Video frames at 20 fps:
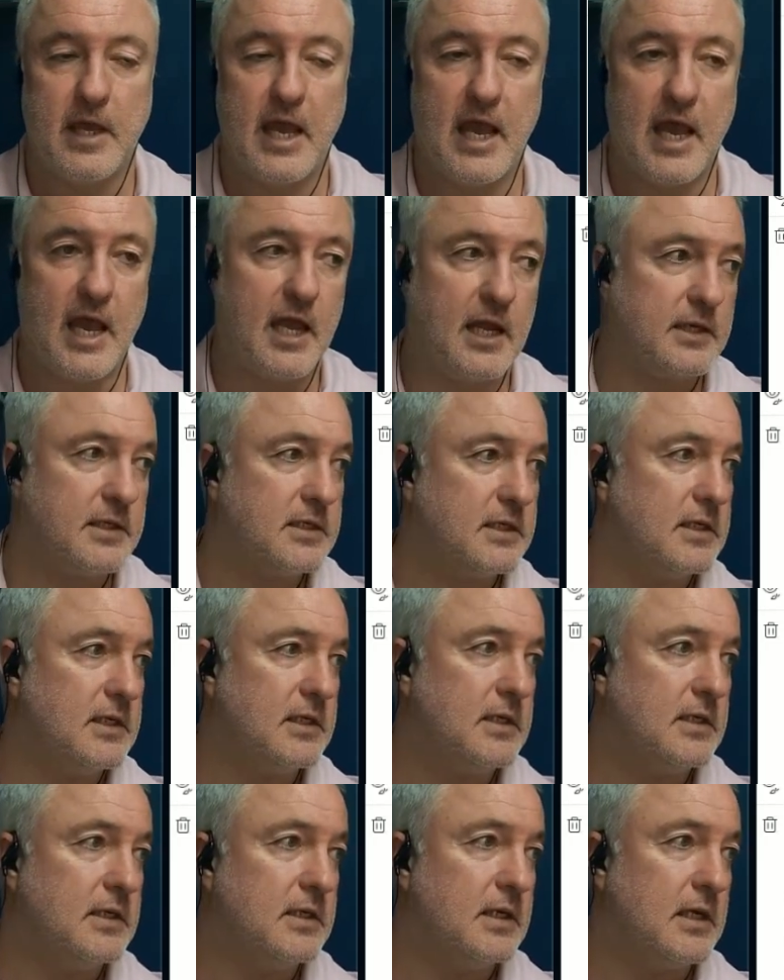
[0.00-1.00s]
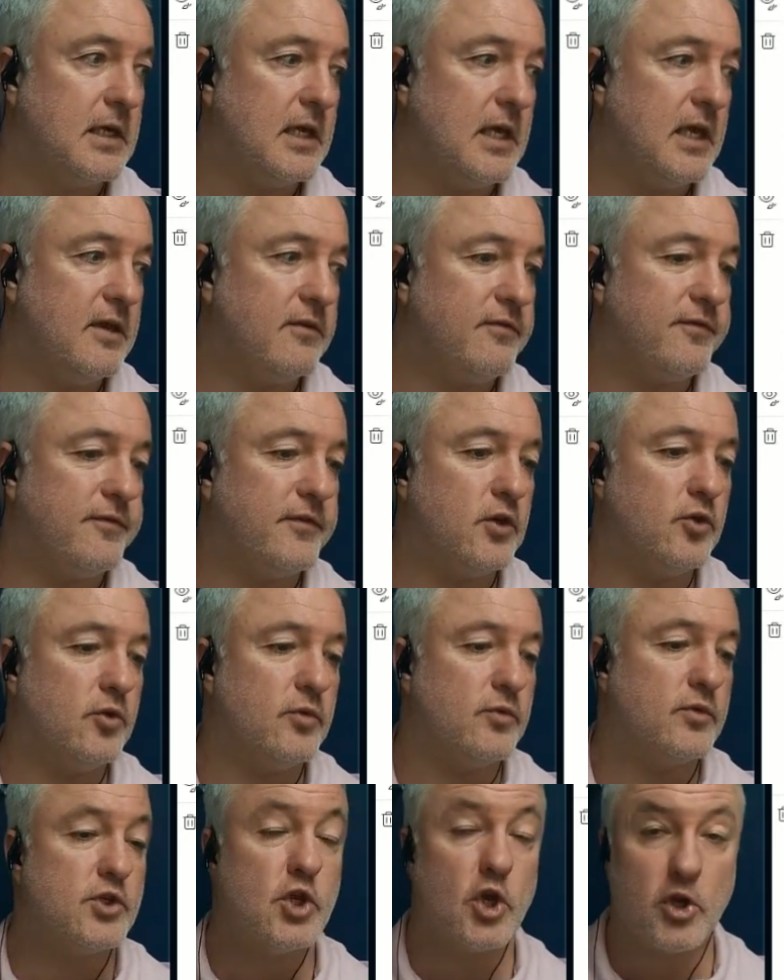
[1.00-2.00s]
And if
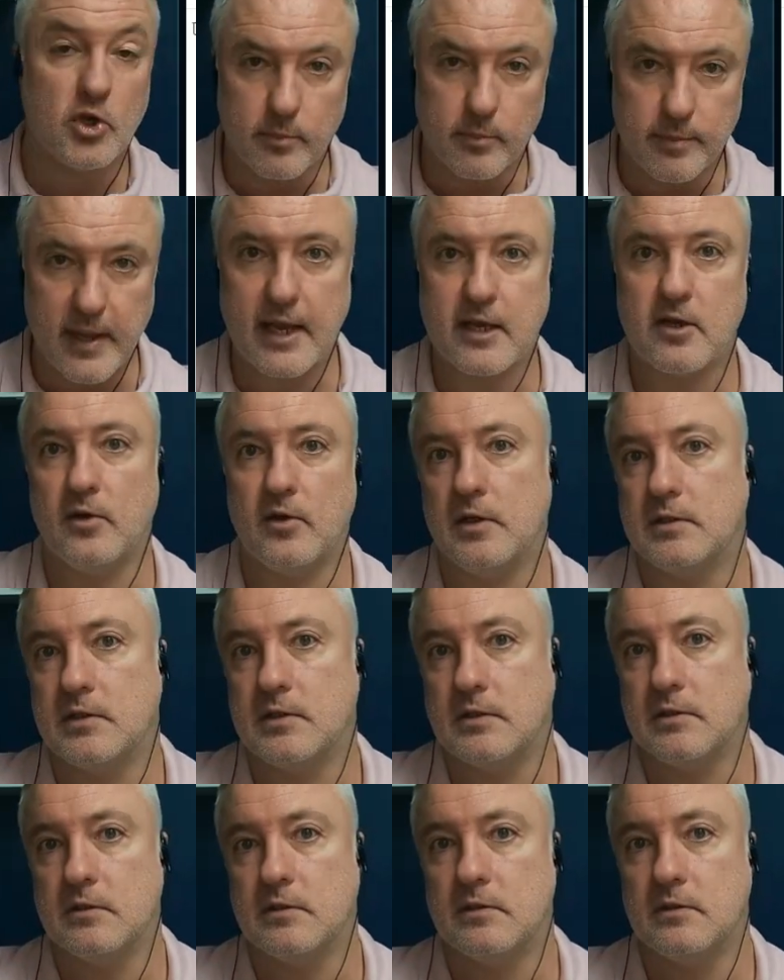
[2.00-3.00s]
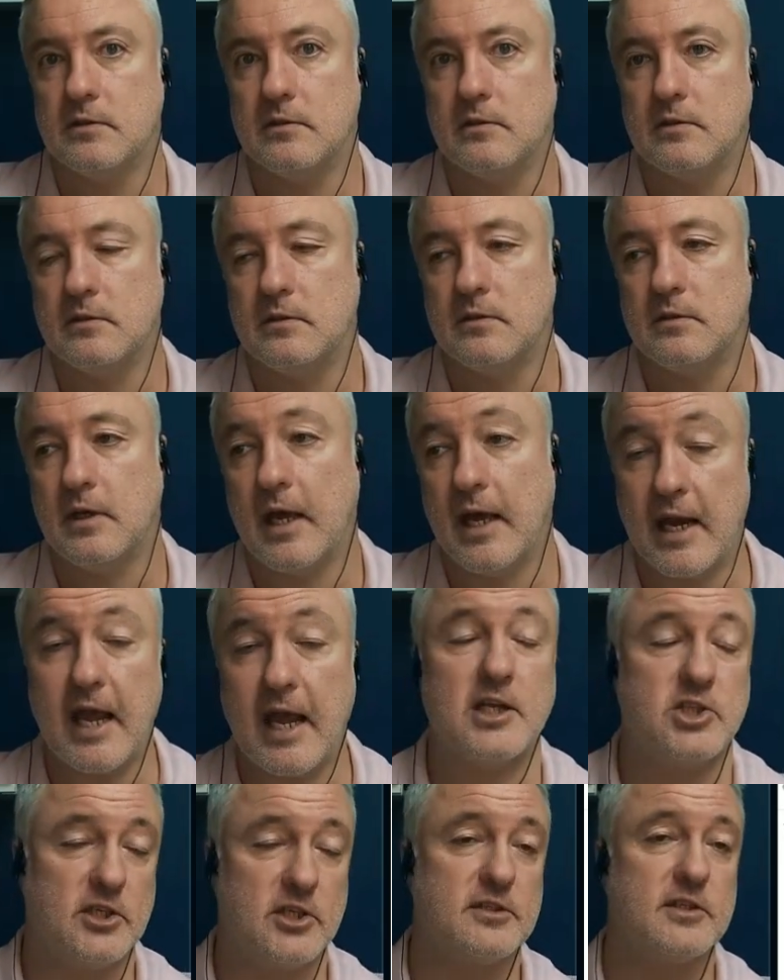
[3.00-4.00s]
you turn your back on it, and
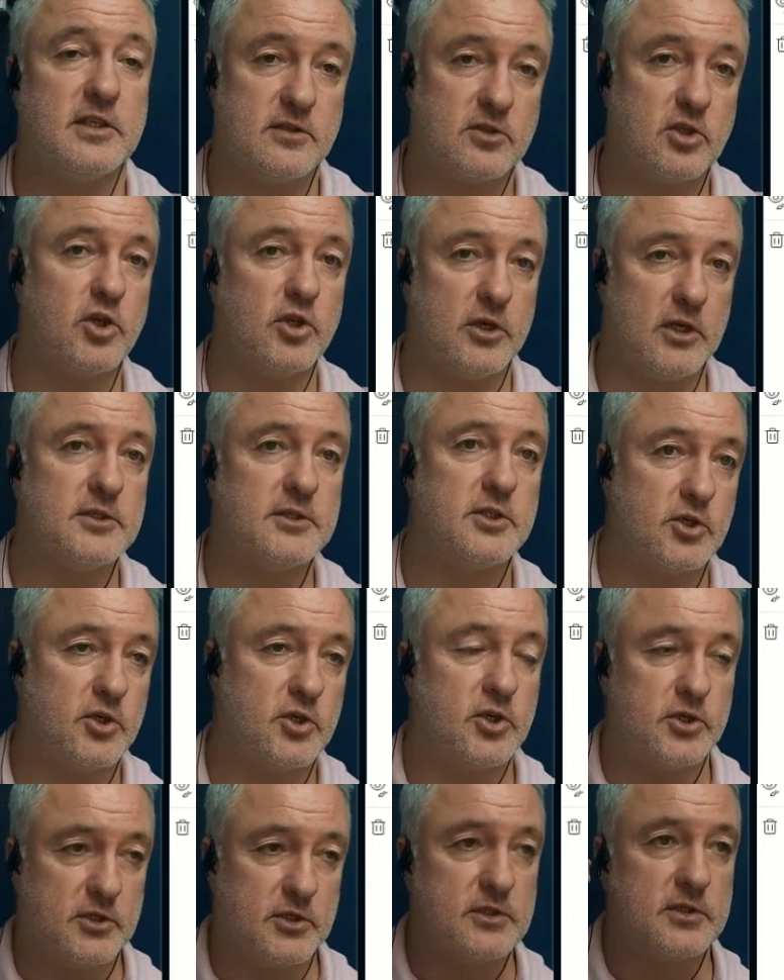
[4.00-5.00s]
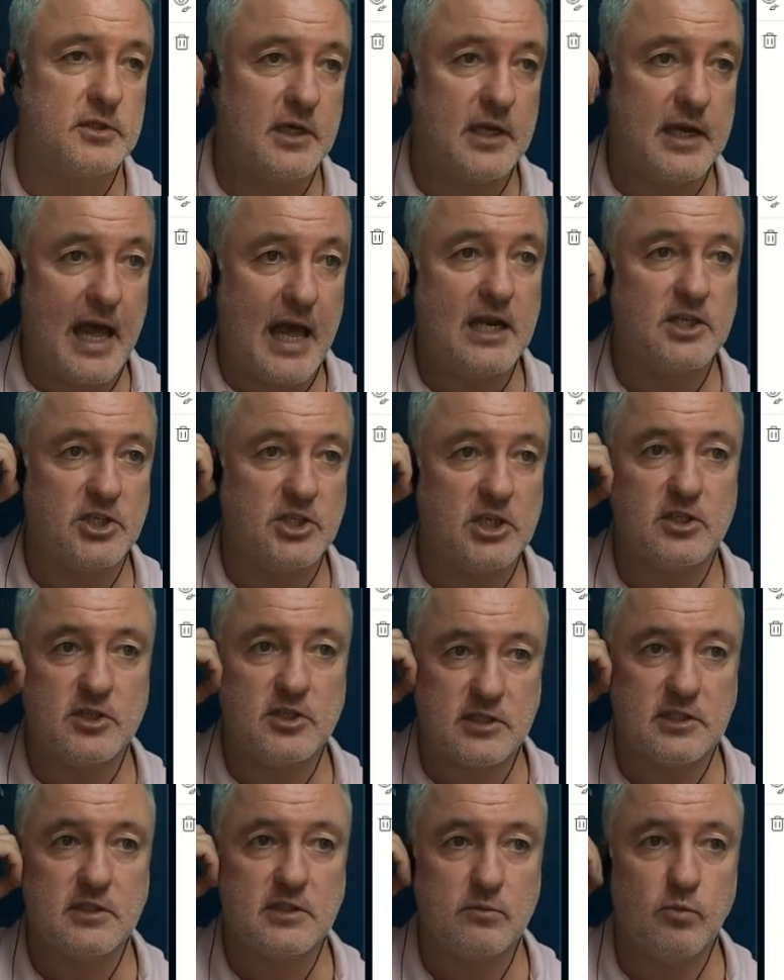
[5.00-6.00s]
actually it's a good analogy,
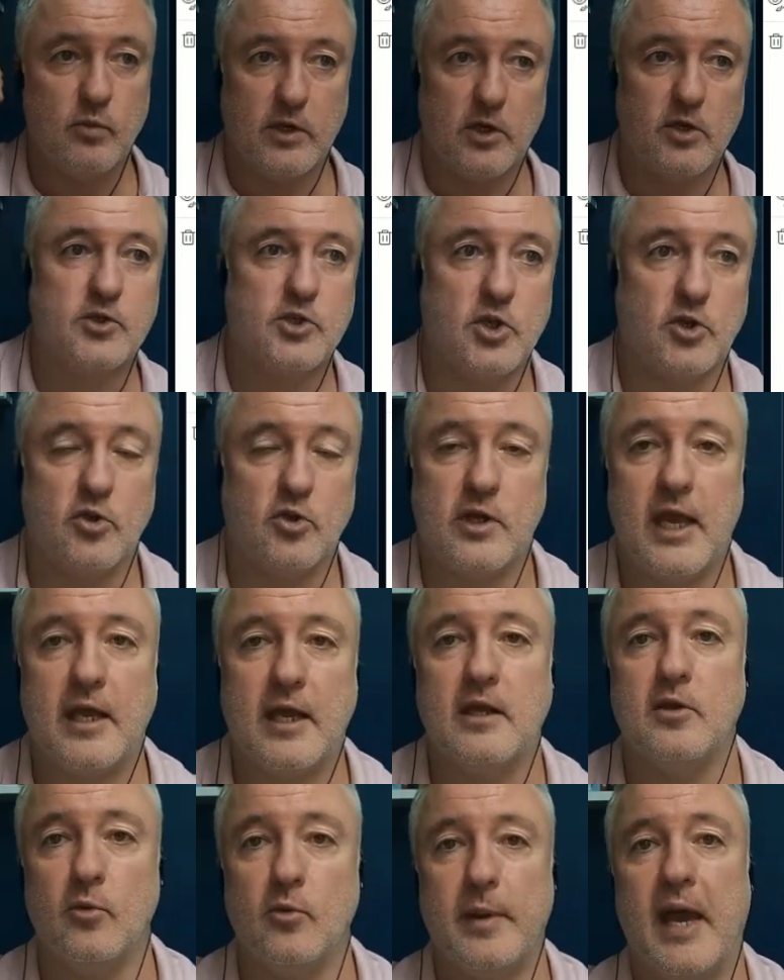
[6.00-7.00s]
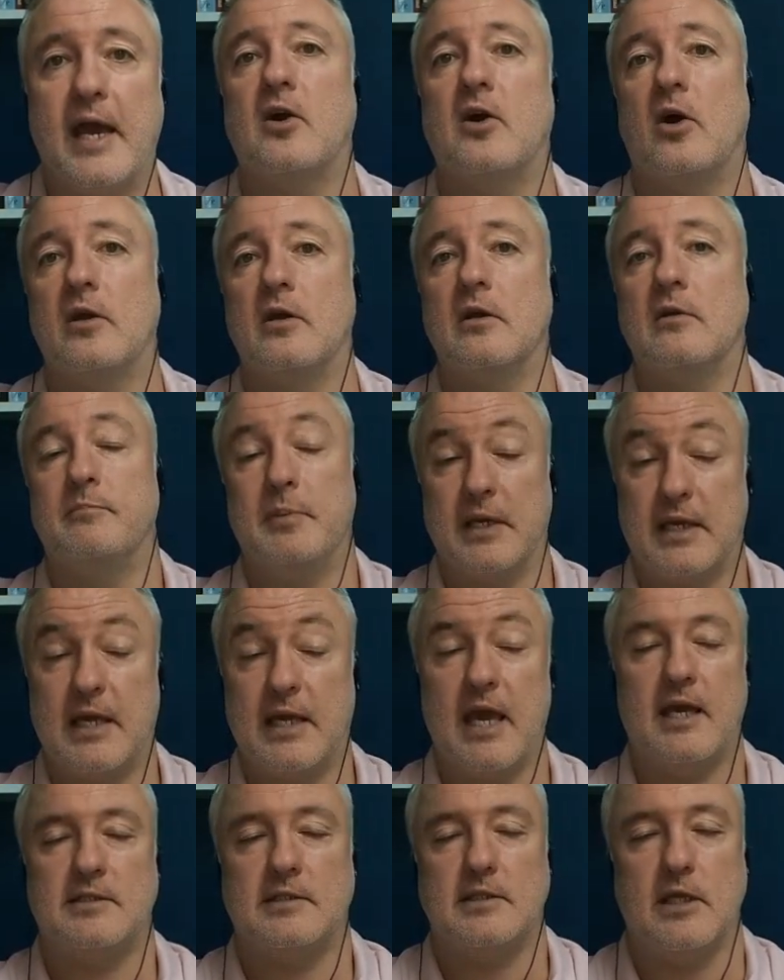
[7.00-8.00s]
because when you turn your back on big
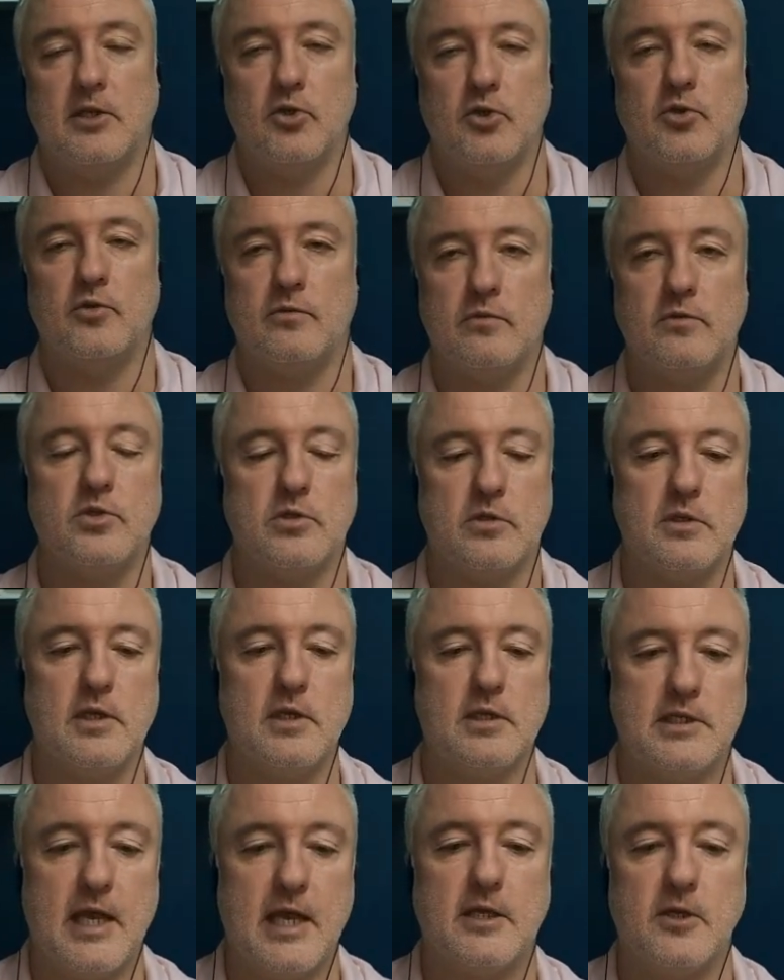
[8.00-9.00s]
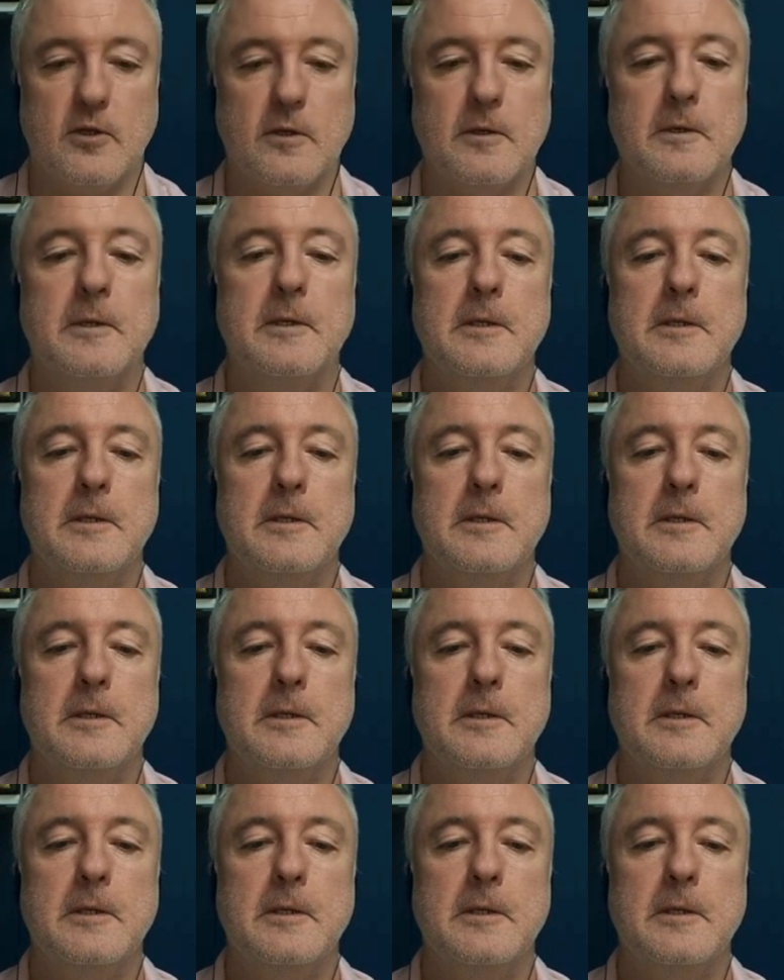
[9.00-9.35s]
cats, they do attack you.